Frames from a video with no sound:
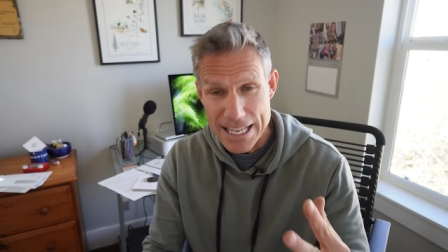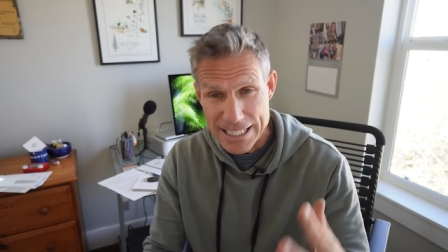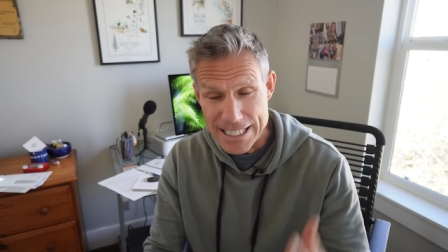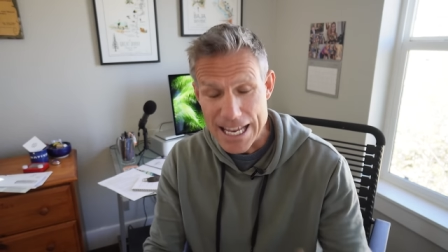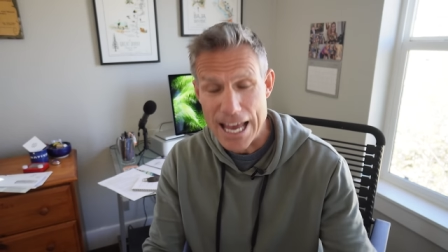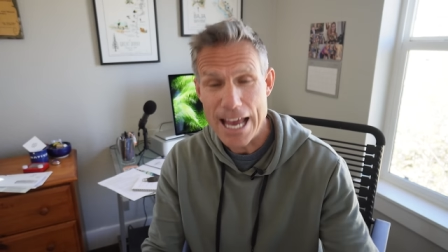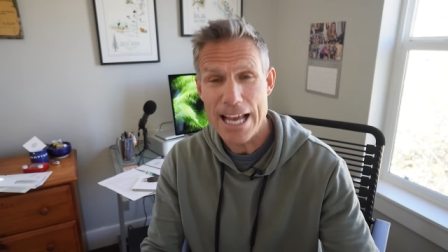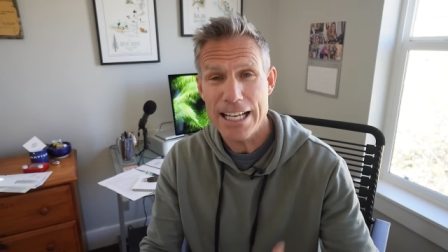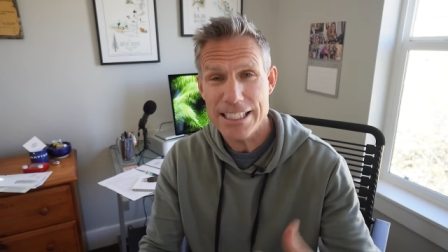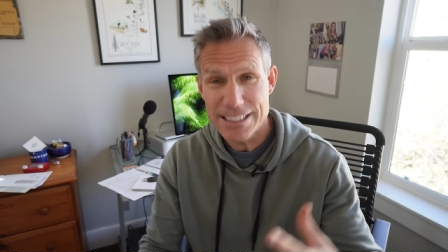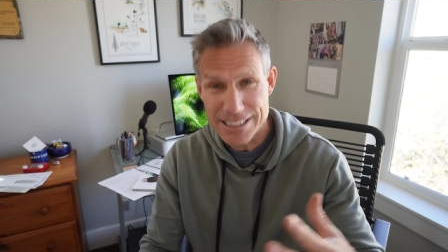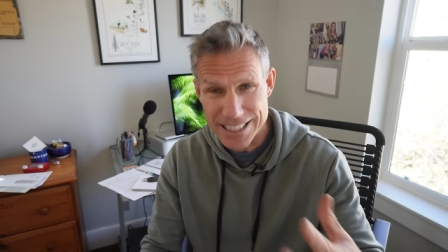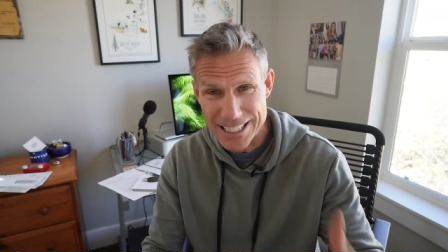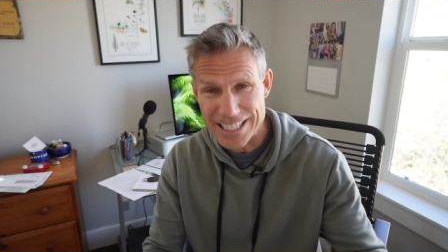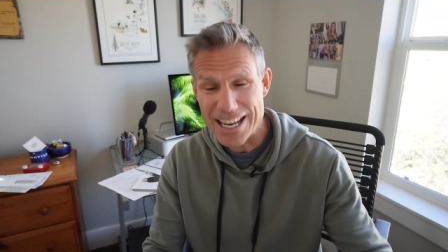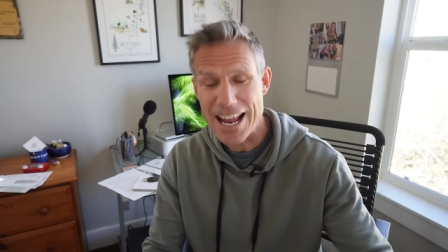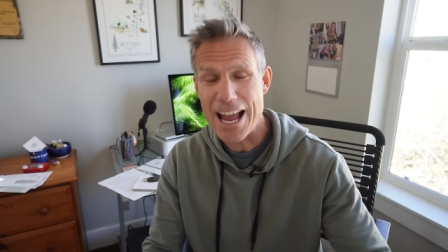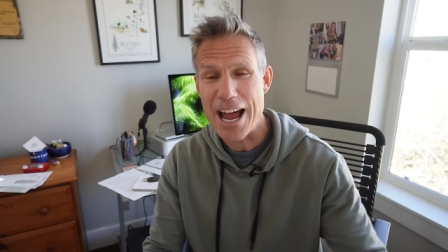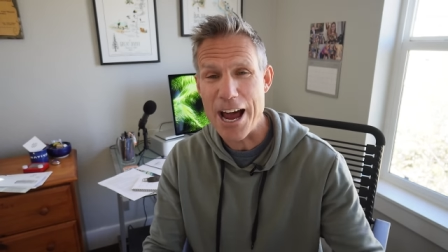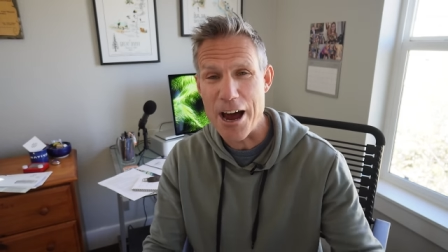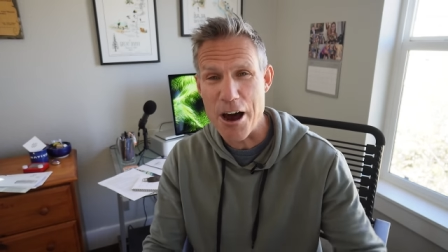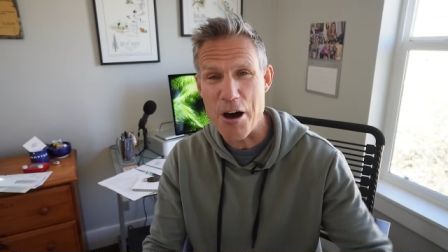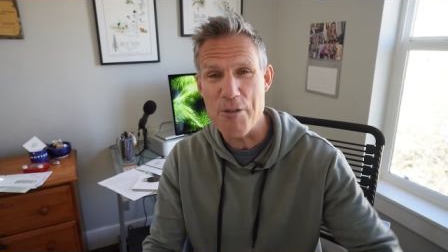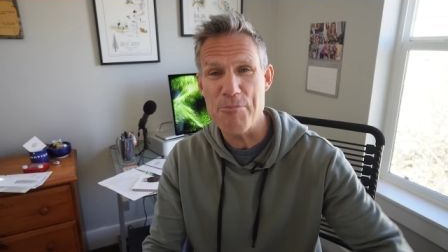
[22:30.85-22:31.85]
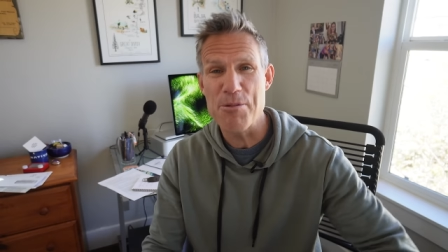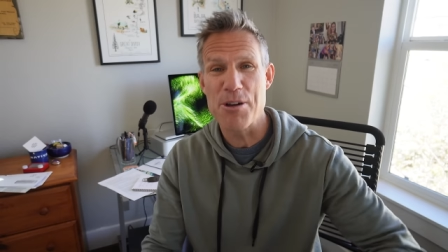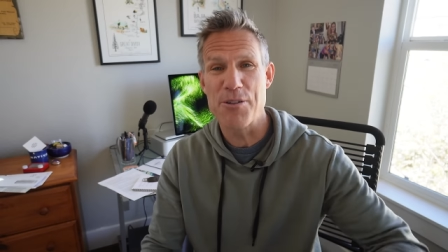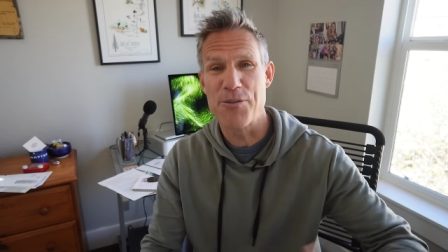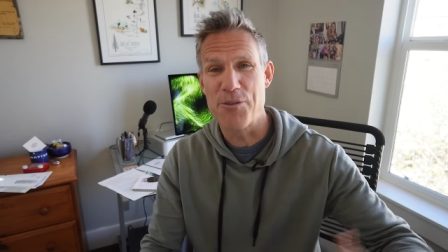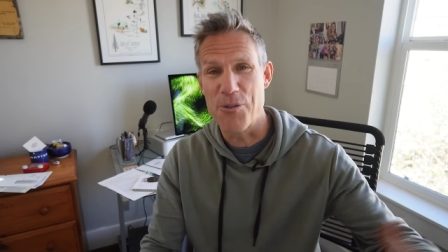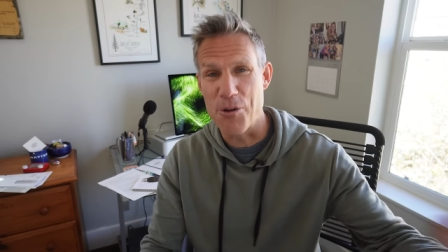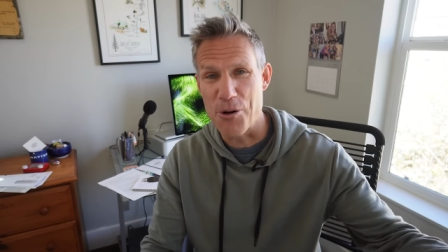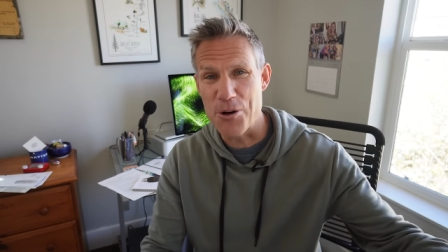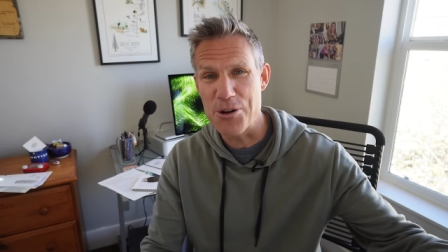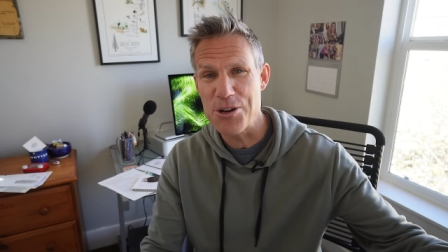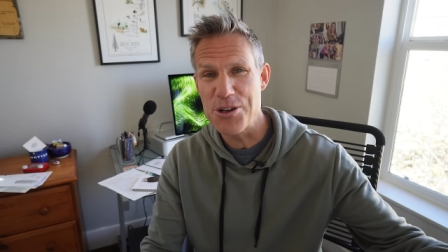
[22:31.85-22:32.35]
test it out
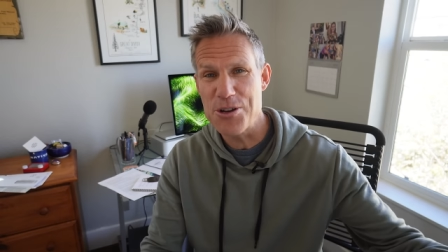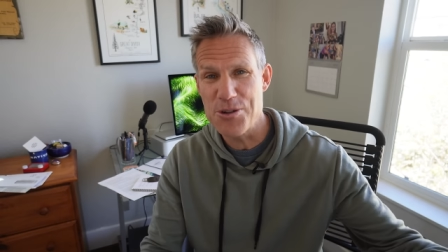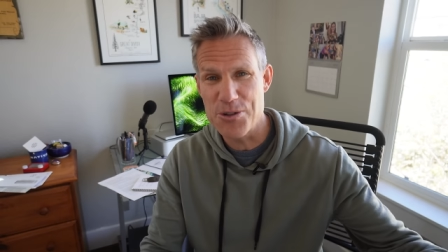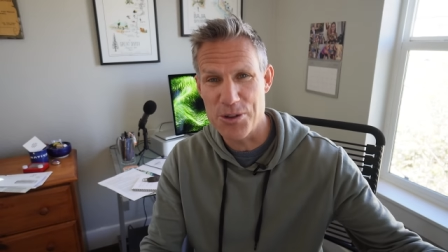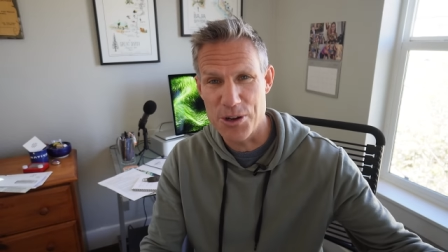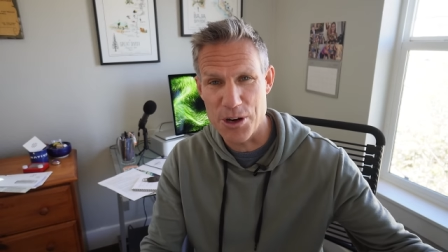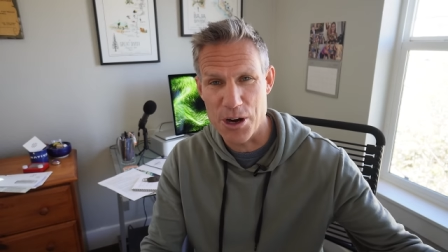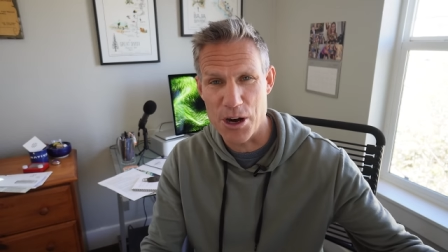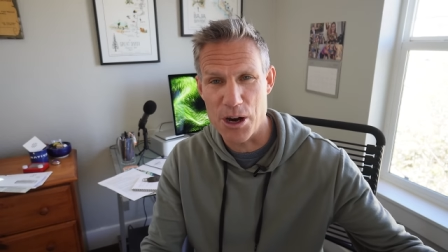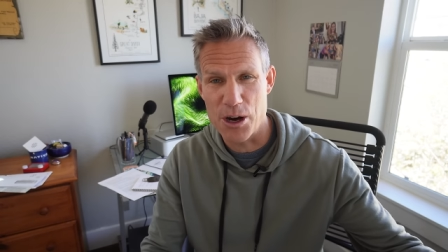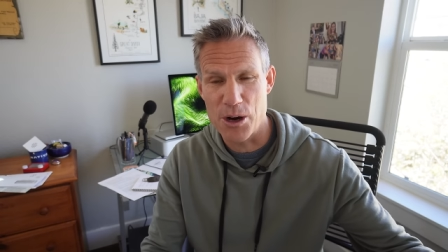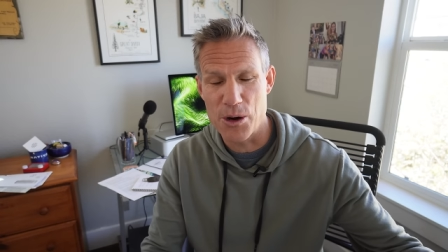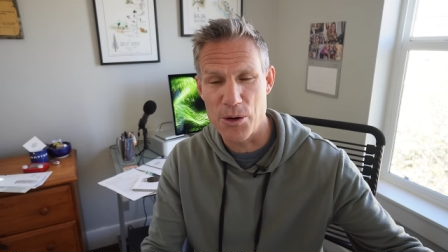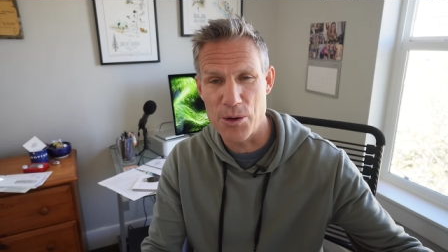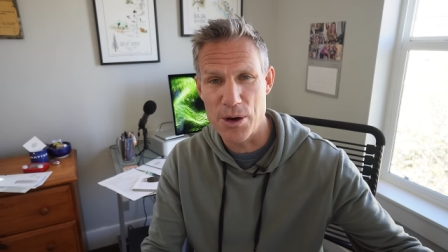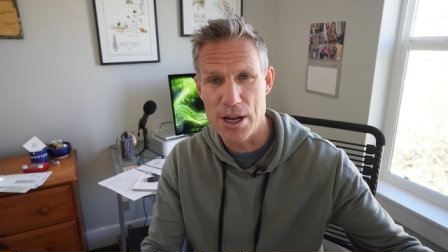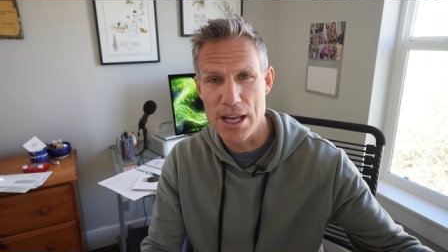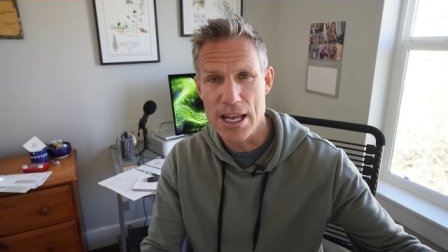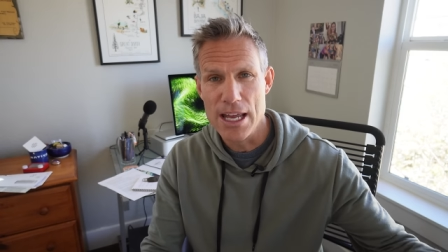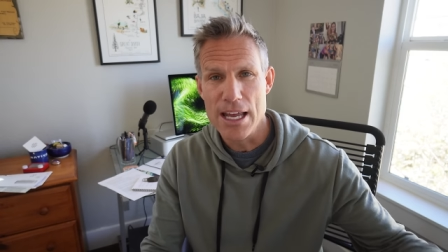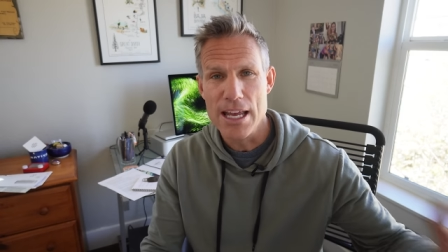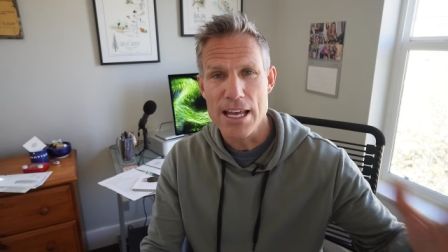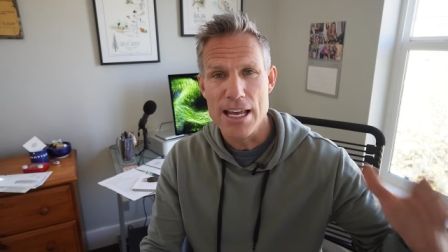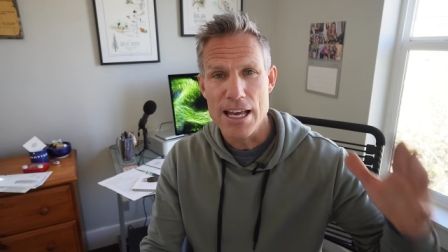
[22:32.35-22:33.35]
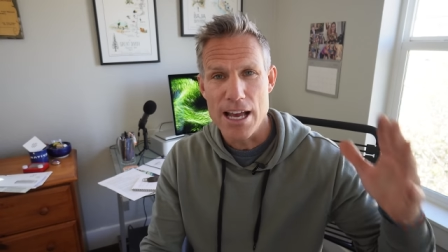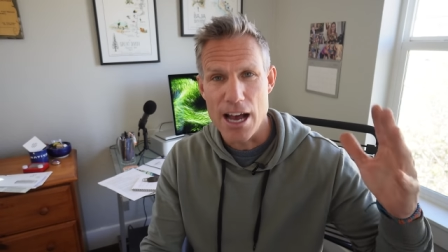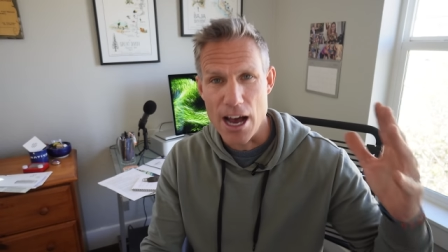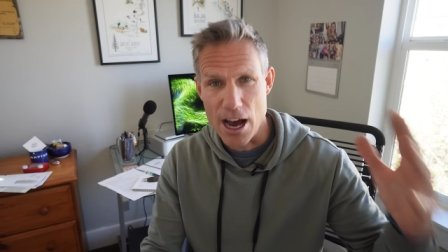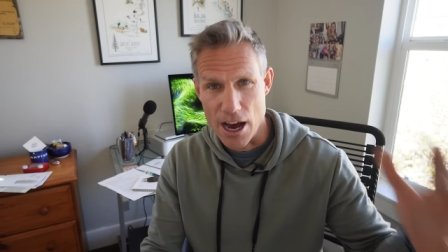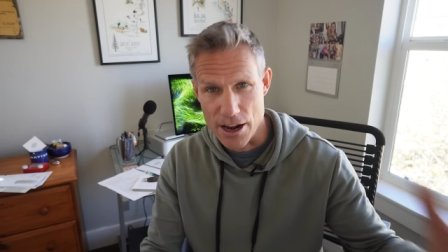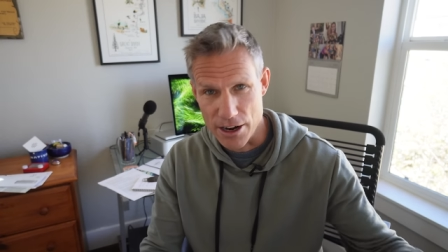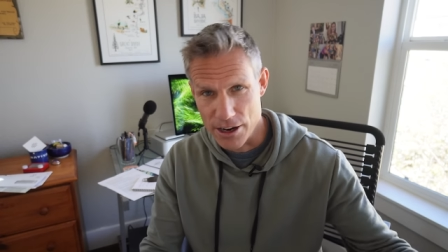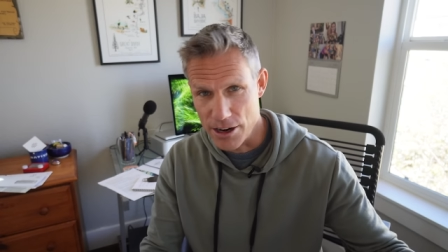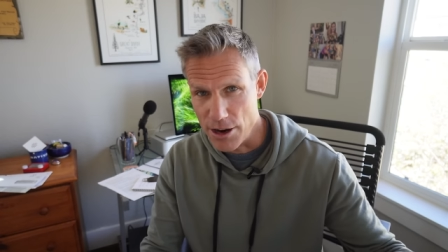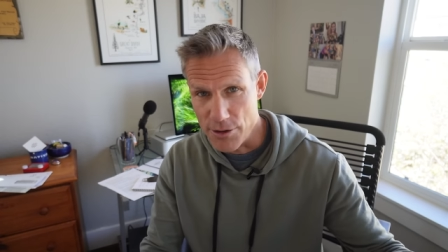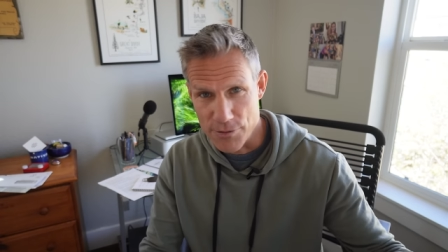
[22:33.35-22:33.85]
before you go
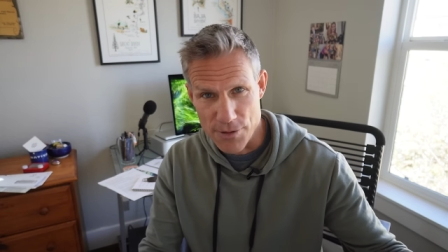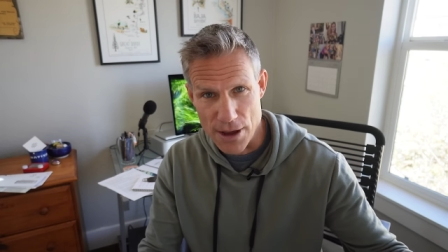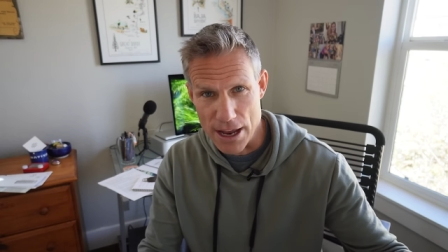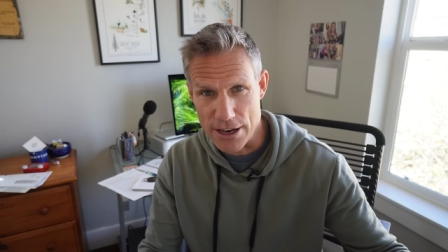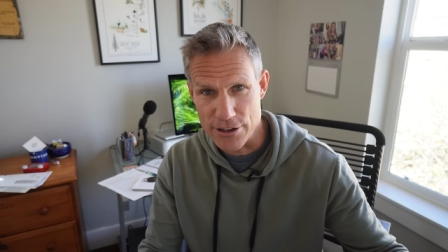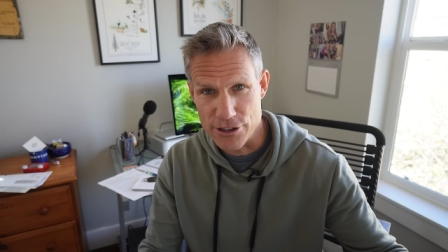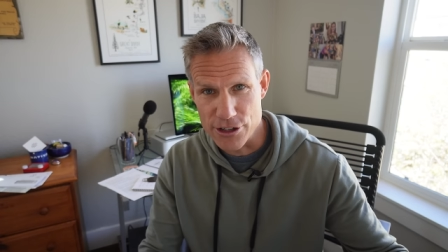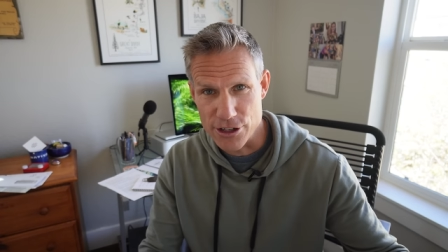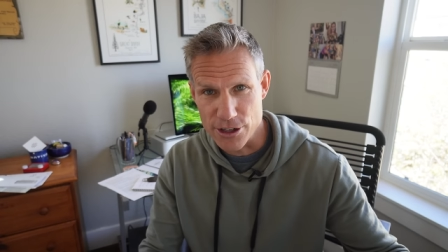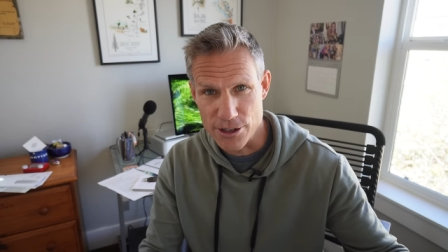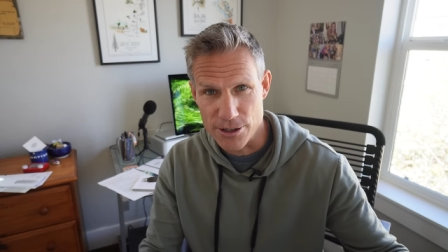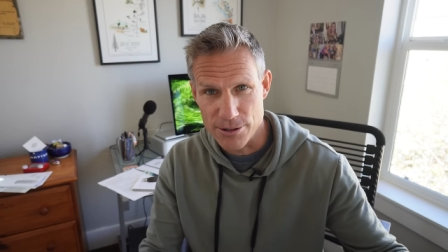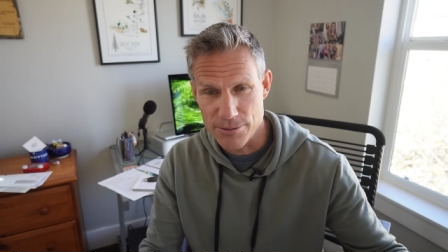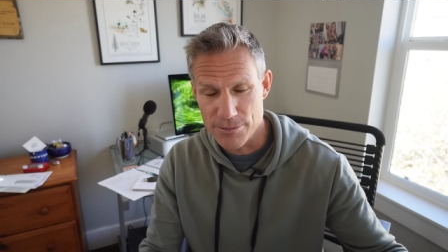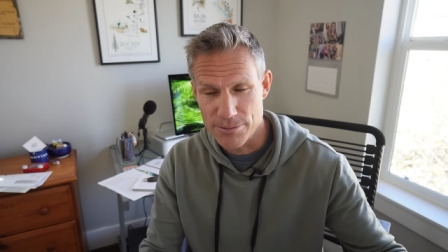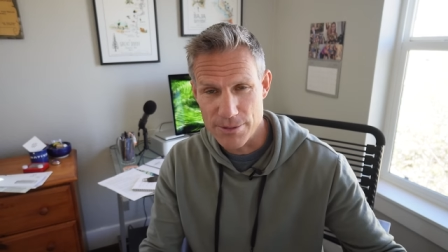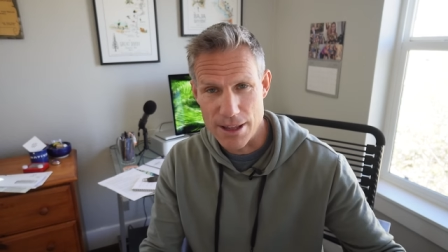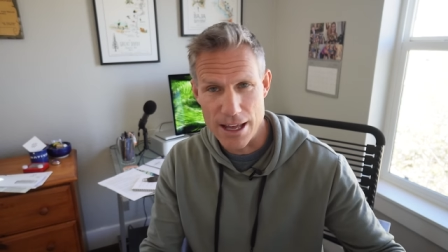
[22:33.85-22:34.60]
on an adventure.